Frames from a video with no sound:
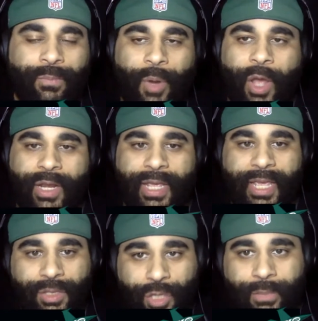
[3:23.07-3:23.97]
But
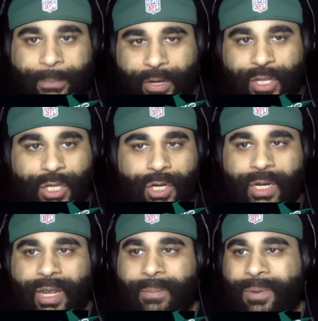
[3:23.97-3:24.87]
he looked pretty
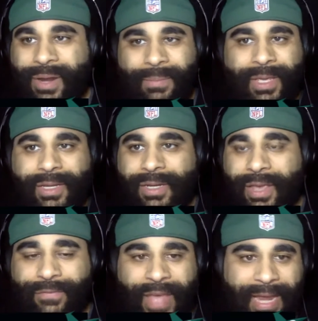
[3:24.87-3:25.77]
good in it. But, I mean,
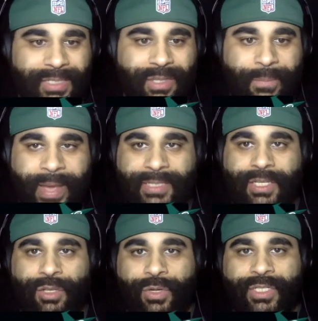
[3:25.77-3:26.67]
if that is the
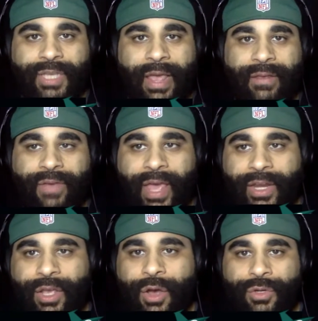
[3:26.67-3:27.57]
best that you could say of a
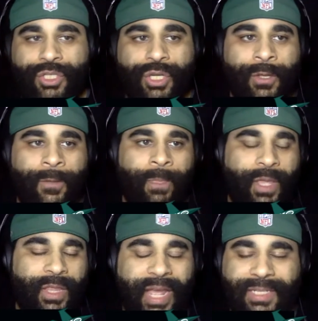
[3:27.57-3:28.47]
head coach,
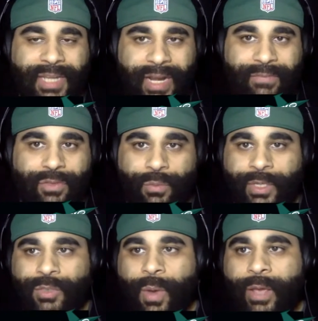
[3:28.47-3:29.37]
and that is not even the
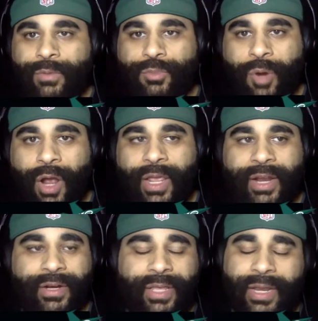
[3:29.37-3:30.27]
reason why he was brought
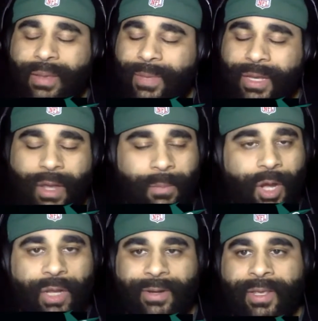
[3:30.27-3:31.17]
here, then, I mean,
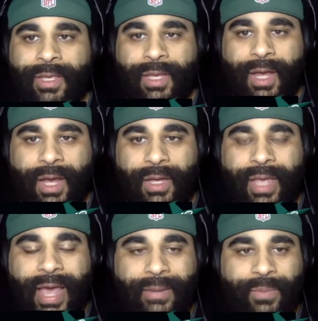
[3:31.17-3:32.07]
come on.
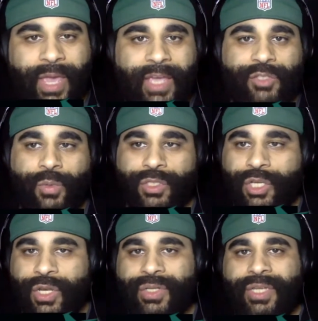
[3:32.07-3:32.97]
Adam Gase
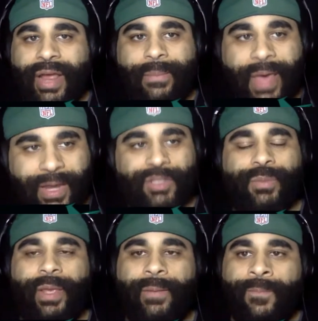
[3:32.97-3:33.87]
wasn't good at time
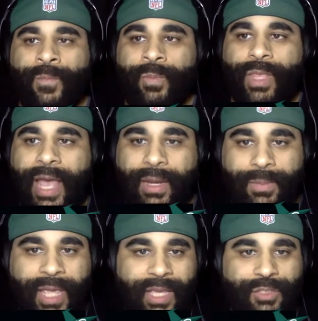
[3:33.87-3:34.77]
management.
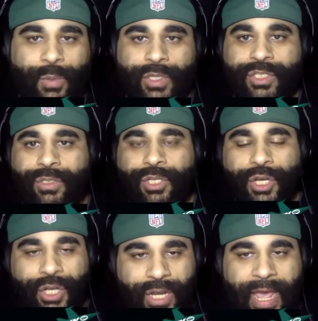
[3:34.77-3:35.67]
Adam Gase wasn't
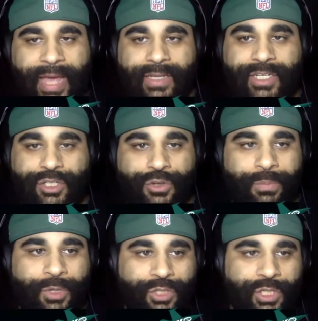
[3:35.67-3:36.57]
good at
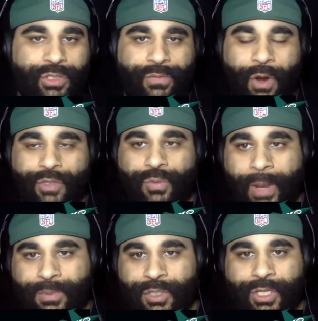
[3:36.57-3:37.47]
distribution as far as
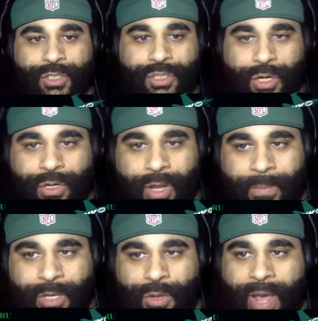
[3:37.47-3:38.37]
reps are
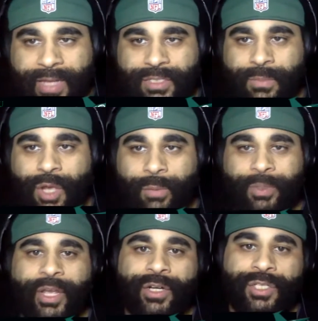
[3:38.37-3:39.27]
concerned. I mean, you had some
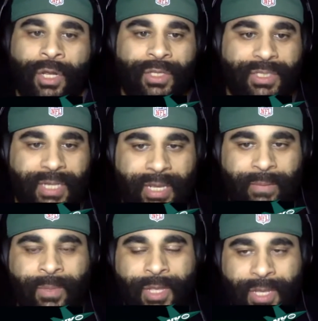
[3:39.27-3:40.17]
young players on this
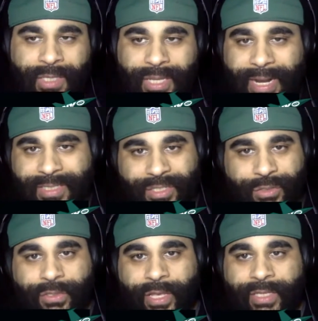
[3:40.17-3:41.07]
team that I
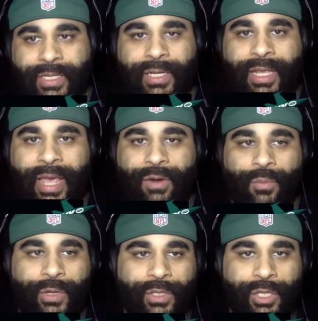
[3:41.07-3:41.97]
still think didn't get
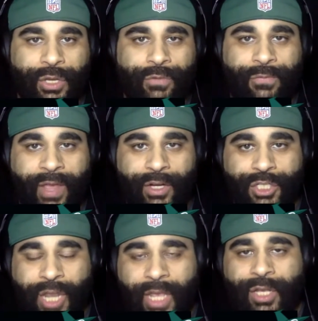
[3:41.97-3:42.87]
a really good
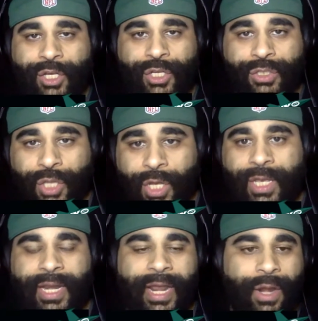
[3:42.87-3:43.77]
fair shake, a good
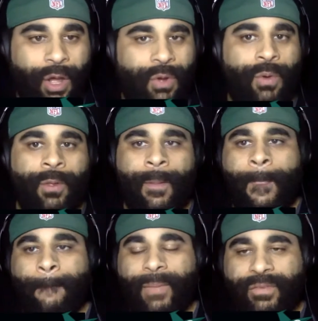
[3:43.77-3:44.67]
look. And I know
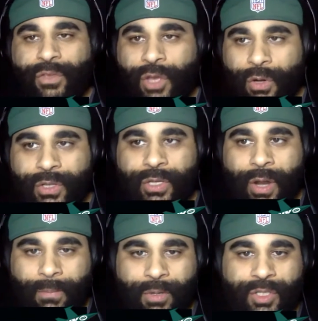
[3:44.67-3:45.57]
if you go to
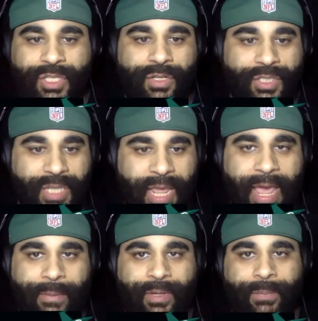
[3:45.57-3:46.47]
the numbers, it'll
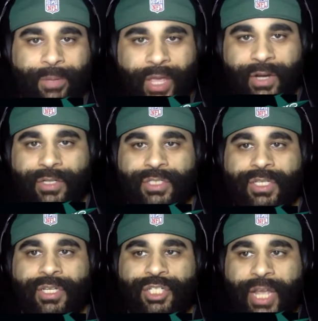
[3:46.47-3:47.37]
say how many
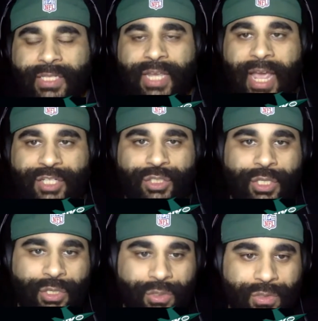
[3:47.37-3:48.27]
players the Jets
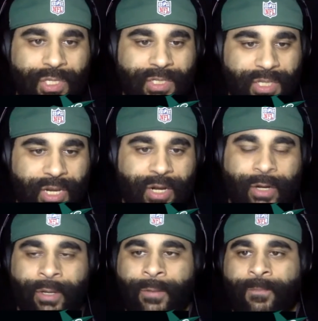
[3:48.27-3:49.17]
actually use this
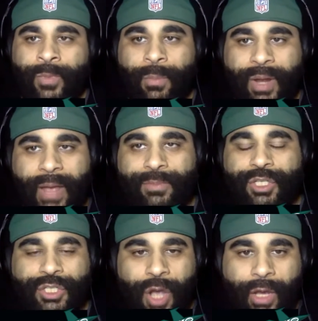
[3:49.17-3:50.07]
year. But I'm
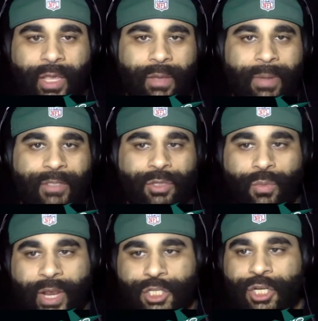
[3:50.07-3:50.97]
just talking about
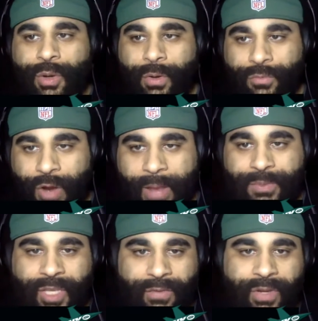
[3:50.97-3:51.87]
the ratio of
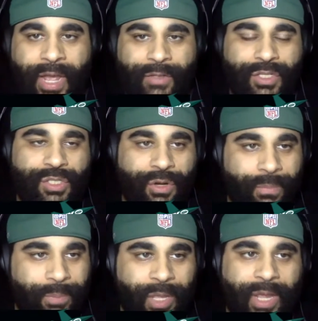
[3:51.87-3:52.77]
reps given out to
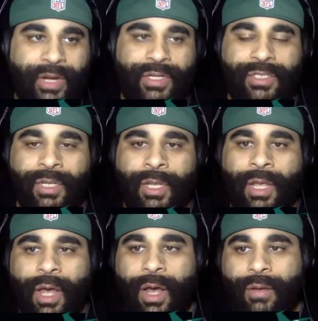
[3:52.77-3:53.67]
certain players.
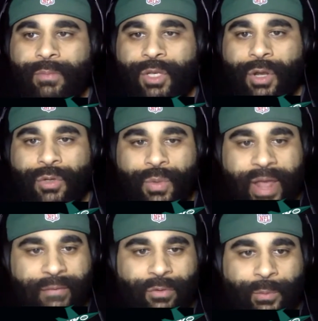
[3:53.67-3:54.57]
You
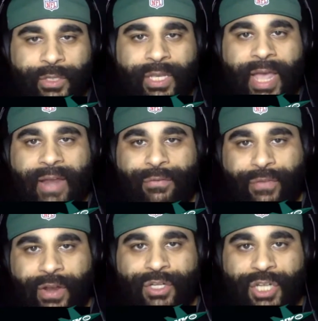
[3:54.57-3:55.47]
never really got a
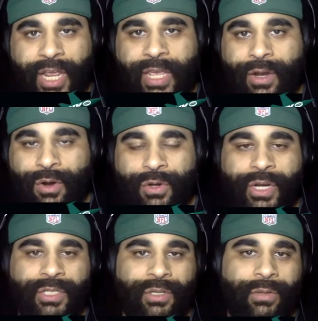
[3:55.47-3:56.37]
fair shake at
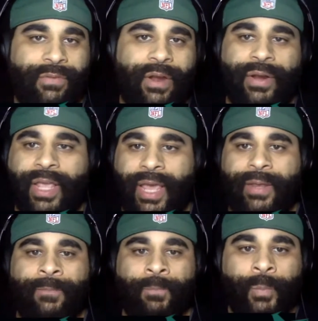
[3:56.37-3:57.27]
Herndon until the very
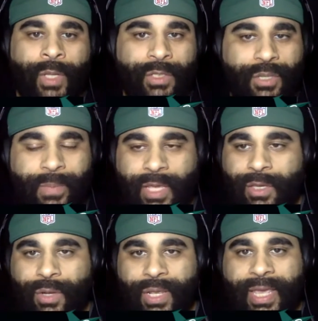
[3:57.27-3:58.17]
end. To me,
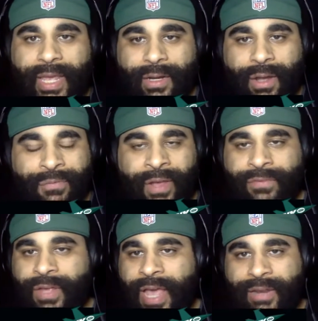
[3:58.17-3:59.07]
you didn't get enough
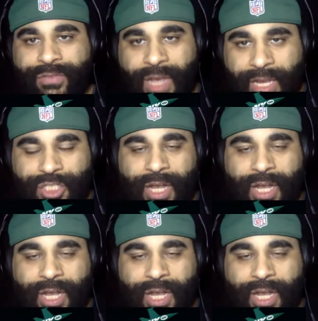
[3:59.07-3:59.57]
out of Ty